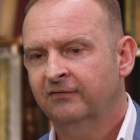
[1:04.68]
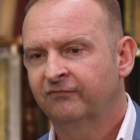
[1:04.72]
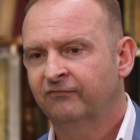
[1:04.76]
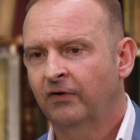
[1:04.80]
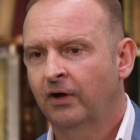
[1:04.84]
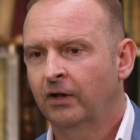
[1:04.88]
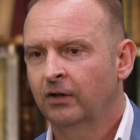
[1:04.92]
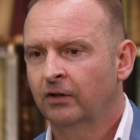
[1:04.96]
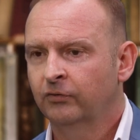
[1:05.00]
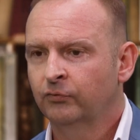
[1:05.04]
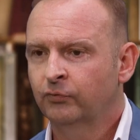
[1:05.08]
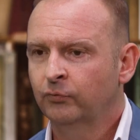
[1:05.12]
had
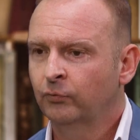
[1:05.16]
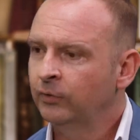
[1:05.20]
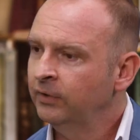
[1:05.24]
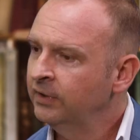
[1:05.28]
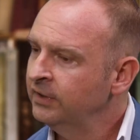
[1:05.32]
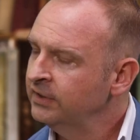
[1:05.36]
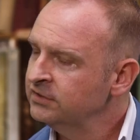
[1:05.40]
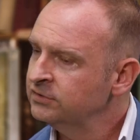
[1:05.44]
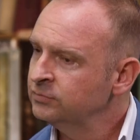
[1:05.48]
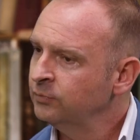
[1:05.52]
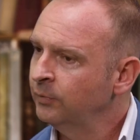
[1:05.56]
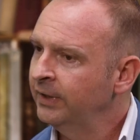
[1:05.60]

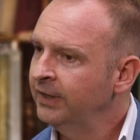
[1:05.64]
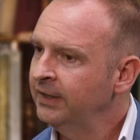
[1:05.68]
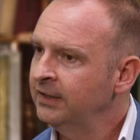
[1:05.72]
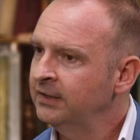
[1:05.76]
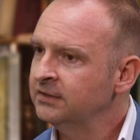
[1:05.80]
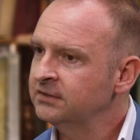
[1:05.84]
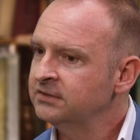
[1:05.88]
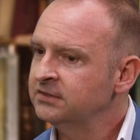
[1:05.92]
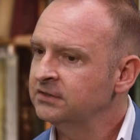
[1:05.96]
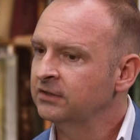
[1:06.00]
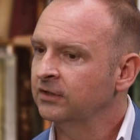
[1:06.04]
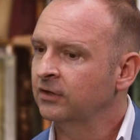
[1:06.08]
followed his way
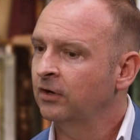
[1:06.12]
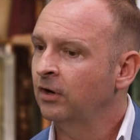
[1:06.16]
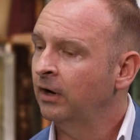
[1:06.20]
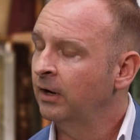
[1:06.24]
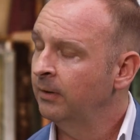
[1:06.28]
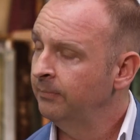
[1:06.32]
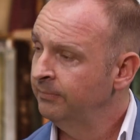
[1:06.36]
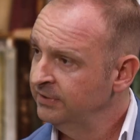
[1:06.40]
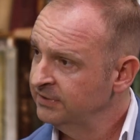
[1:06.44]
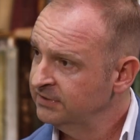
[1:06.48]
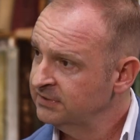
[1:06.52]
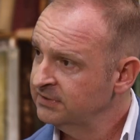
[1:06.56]
into the
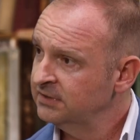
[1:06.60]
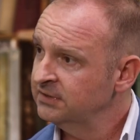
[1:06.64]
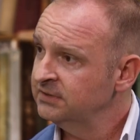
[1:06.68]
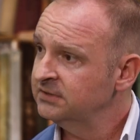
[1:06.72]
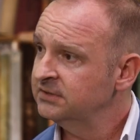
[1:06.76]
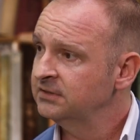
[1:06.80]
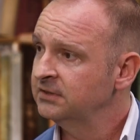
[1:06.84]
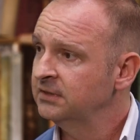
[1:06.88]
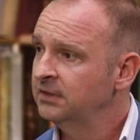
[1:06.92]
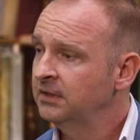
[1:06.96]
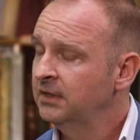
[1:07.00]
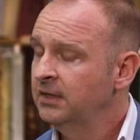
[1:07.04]
car
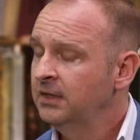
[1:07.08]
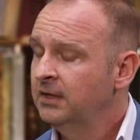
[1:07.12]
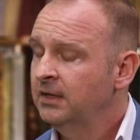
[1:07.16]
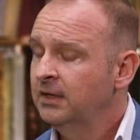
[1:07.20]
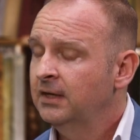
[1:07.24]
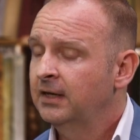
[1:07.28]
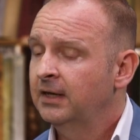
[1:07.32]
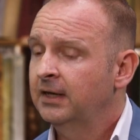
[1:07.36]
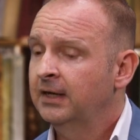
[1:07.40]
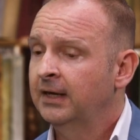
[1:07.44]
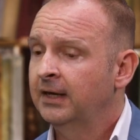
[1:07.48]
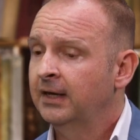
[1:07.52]
business,
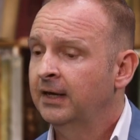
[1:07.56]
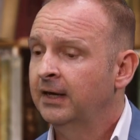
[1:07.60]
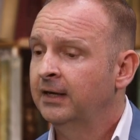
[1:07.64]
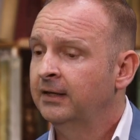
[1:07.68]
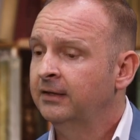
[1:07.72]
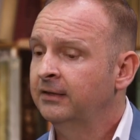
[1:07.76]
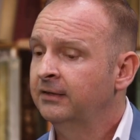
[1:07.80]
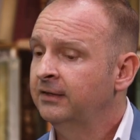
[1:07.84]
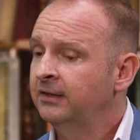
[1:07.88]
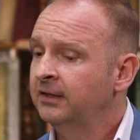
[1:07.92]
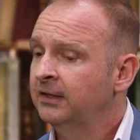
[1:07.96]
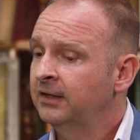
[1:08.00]

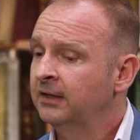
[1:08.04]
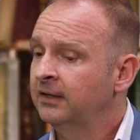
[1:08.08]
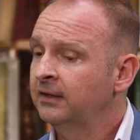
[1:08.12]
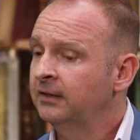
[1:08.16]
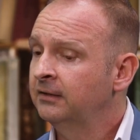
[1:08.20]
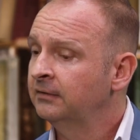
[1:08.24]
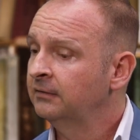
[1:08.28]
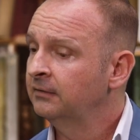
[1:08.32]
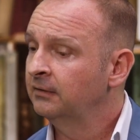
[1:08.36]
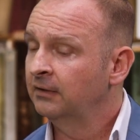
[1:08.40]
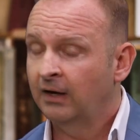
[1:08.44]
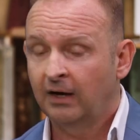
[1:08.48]
and
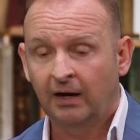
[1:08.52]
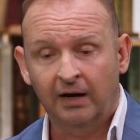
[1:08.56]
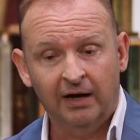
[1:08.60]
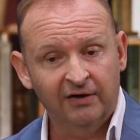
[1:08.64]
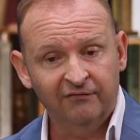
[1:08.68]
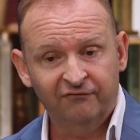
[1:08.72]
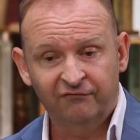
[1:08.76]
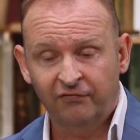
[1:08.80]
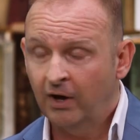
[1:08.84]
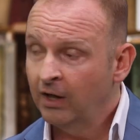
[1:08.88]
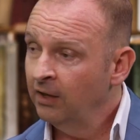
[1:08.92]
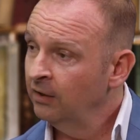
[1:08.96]
then
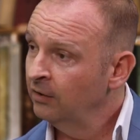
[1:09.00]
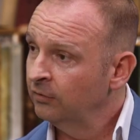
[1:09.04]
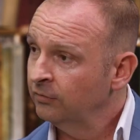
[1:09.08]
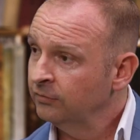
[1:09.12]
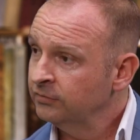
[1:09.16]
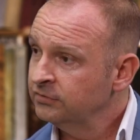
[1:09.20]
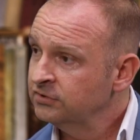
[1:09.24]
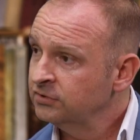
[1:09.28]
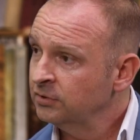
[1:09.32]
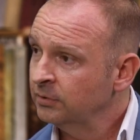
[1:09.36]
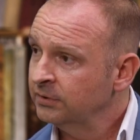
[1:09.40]
I followed.